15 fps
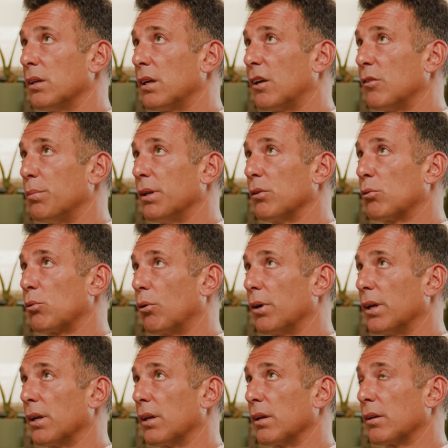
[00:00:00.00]
have been
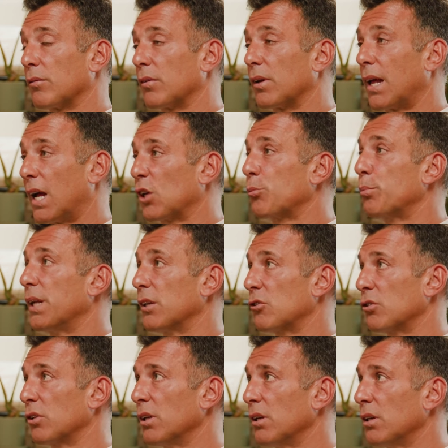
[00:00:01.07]
growing
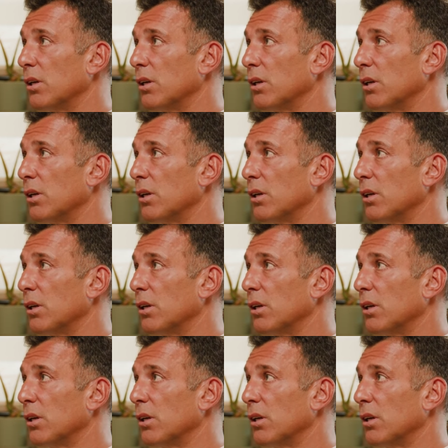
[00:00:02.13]
exponentially.